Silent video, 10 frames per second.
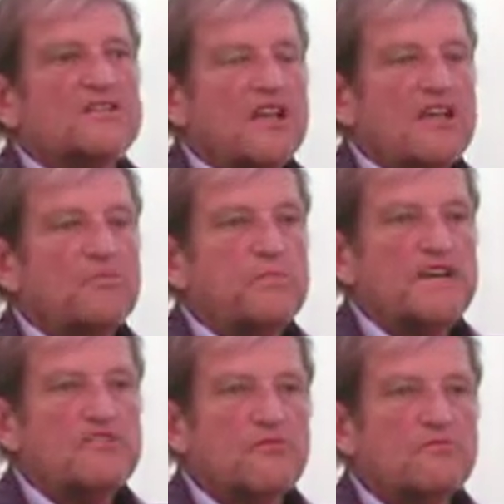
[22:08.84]
takes
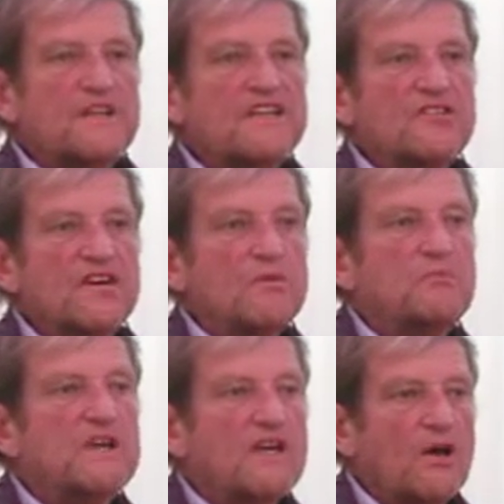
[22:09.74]
place in winter
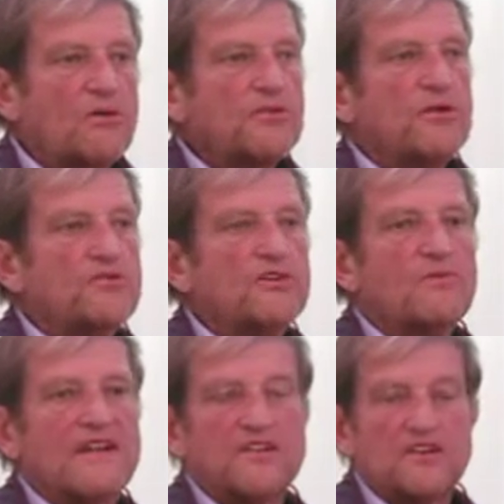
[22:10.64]
below
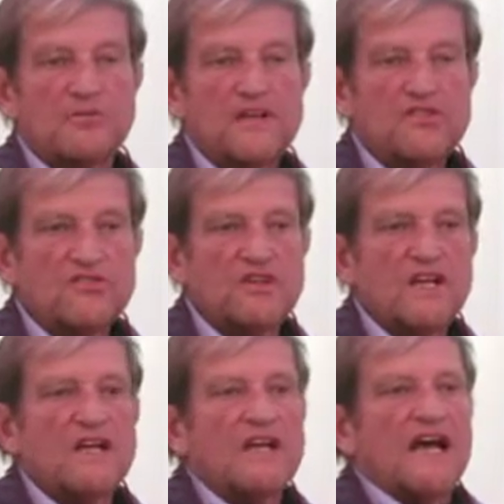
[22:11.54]
31 degrees,
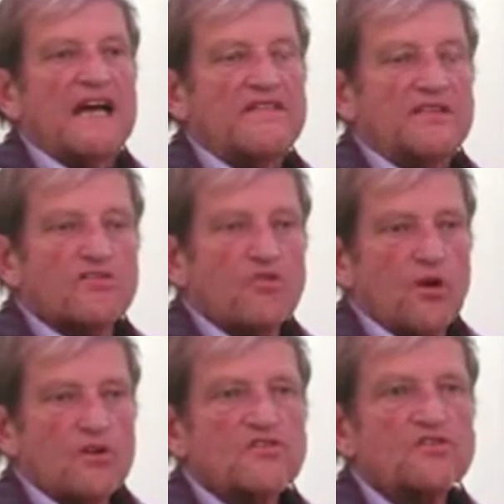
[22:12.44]
and the
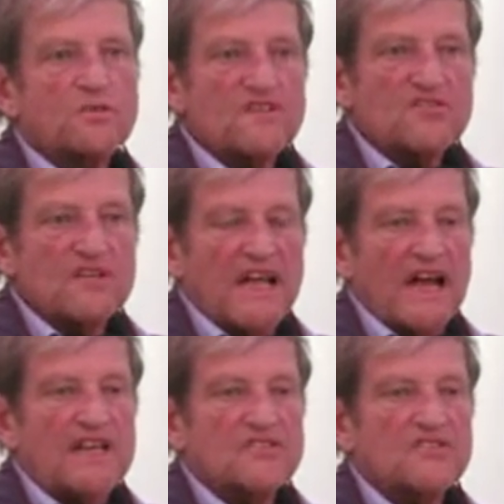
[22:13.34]
salts
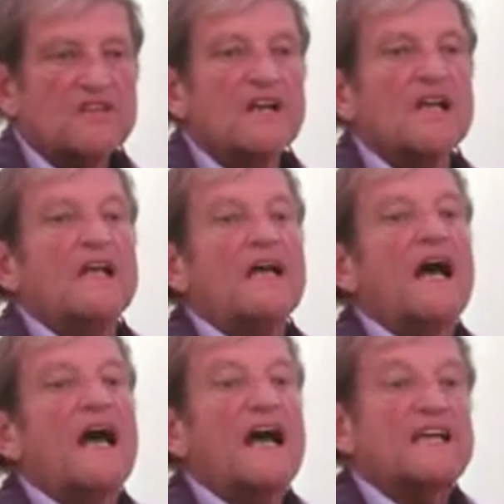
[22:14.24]
crystallize
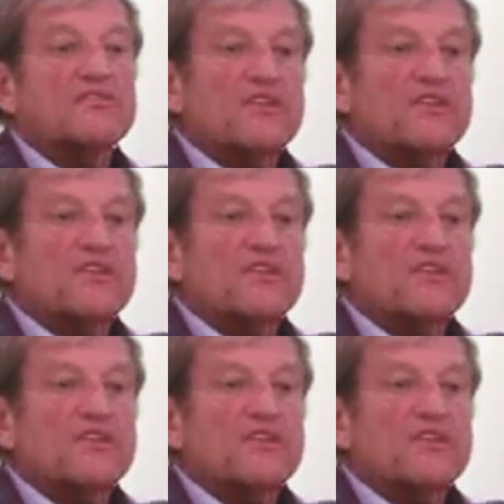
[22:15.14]
and